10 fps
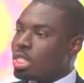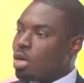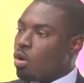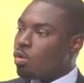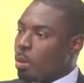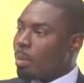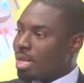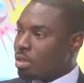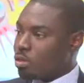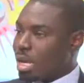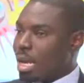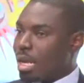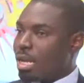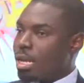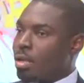or remand the prior.
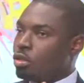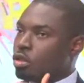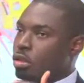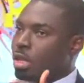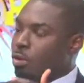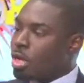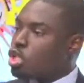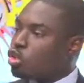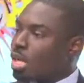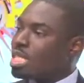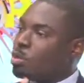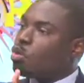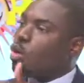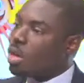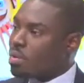The registrar to me
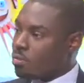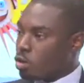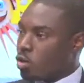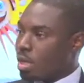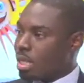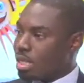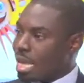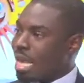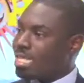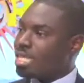call for dockets. I ask the